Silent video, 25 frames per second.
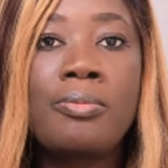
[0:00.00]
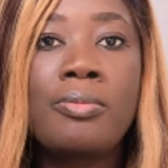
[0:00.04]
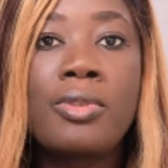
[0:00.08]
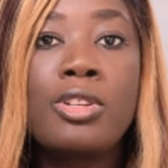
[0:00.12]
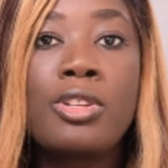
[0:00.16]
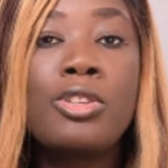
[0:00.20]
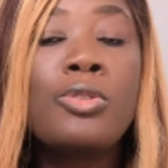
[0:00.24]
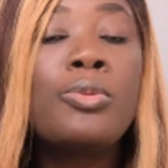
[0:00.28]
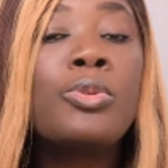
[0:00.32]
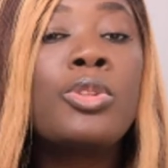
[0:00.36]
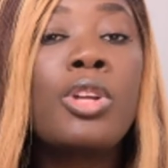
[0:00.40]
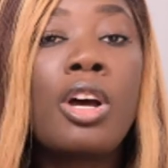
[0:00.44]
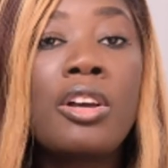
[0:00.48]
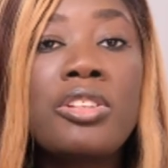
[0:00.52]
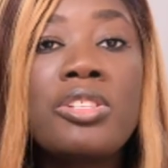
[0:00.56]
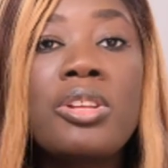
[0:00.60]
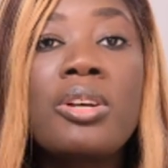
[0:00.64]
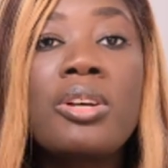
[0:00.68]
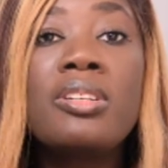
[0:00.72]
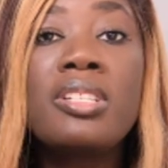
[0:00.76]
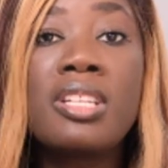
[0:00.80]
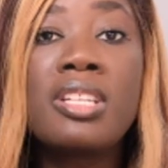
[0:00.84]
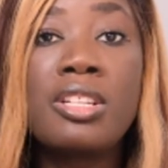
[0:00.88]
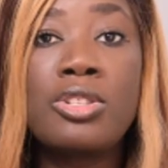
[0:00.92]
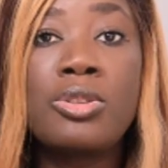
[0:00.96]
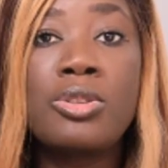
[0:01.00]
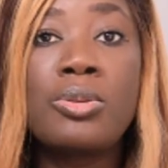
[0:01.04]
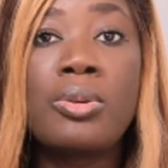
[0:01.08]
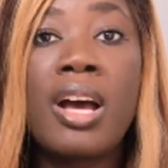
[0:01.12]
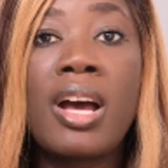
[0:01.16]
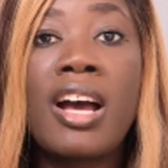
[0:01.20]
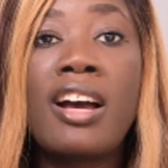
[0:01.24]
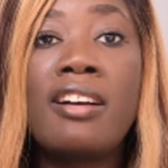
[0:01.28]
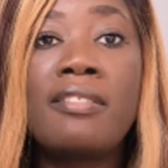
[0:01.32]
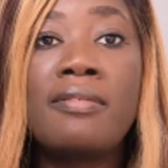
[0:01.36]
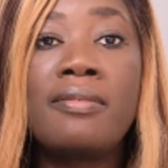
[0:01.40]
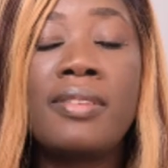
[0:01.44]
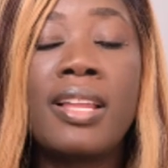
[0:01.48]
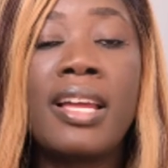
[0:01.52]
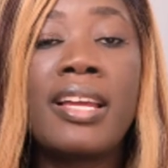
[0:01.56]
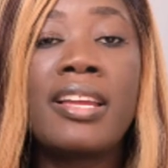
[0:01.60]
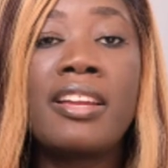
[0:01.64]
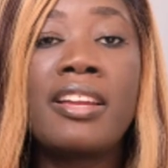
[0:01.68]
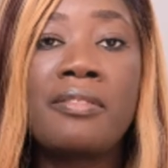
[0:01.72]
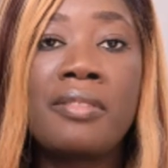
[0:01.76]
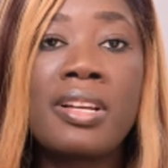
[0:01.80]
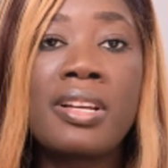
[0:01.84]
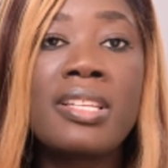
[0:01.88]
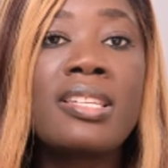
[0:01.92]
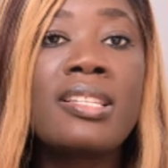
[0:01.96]
you would also need to have a
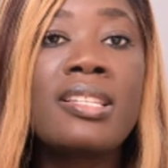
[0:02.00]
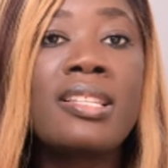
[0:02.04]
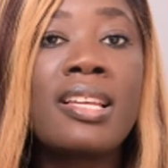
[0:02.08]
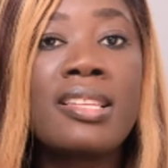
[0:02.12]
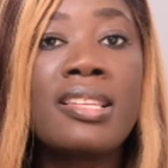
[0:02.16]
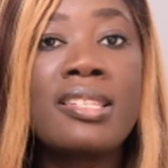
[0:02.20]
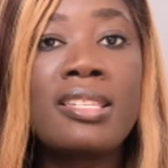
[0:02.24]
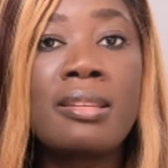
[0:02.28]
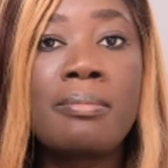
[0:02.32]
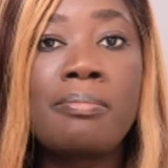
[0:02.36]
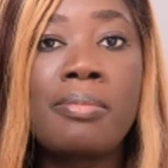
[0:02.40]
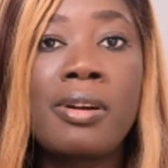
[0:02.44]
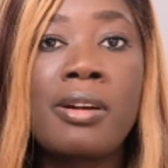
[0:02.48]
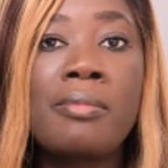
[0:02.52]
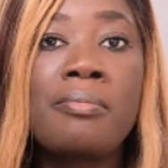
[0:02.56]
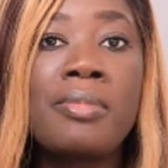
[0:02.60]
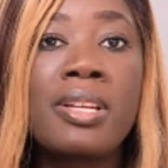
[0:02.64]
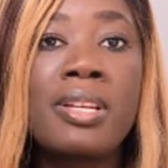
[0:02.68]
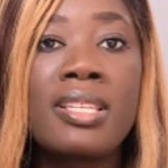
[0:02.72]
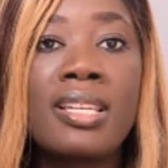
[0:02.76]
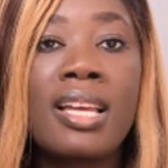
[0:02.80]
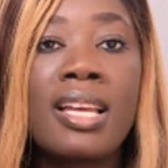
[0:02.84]
residency permit